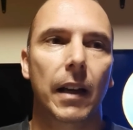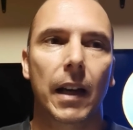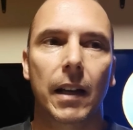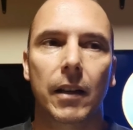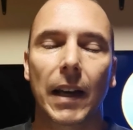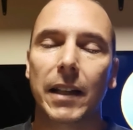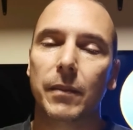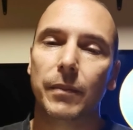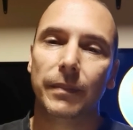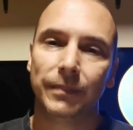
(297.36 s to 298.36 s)
Uh,
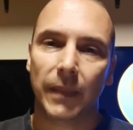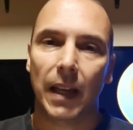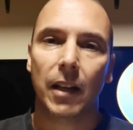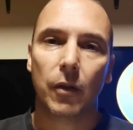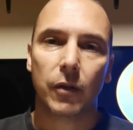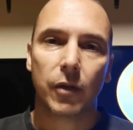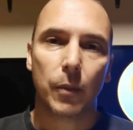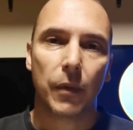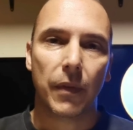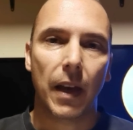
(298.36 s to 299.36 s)
added on
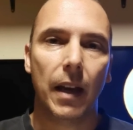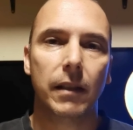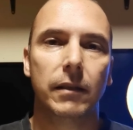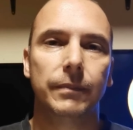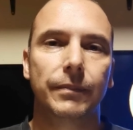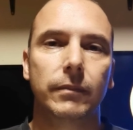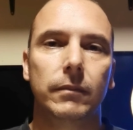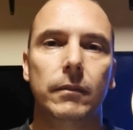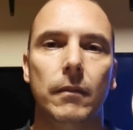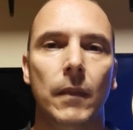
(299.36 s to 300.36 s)
top of that,
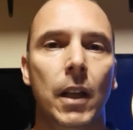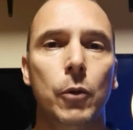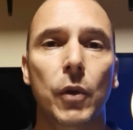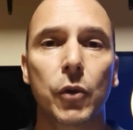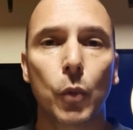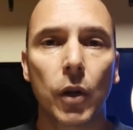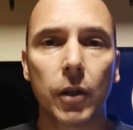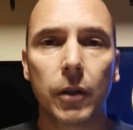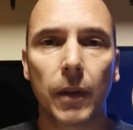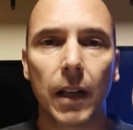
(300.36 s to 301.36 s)
it was
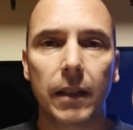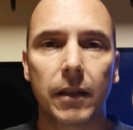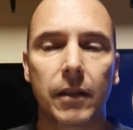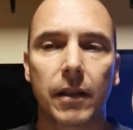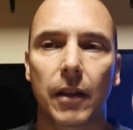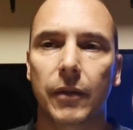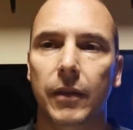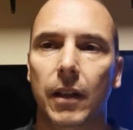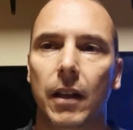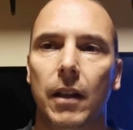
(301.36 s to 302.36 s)
work-related
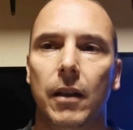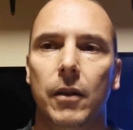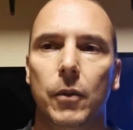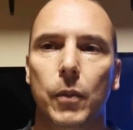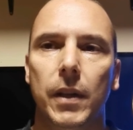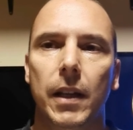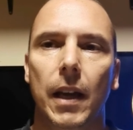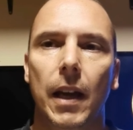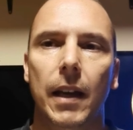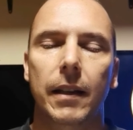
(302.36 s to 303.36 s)
stuff. We
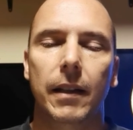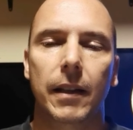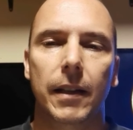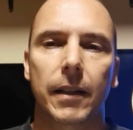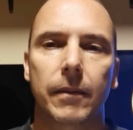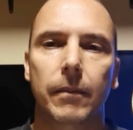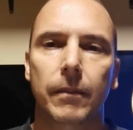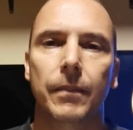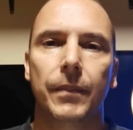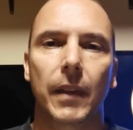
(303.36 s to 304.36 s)
had uh,
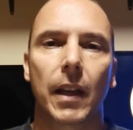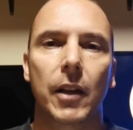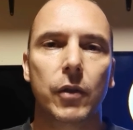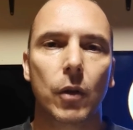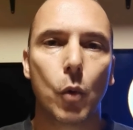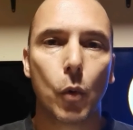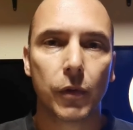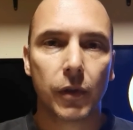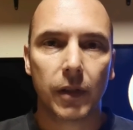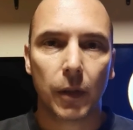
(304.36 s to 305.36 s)
extra
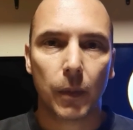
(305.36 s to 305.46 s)
courses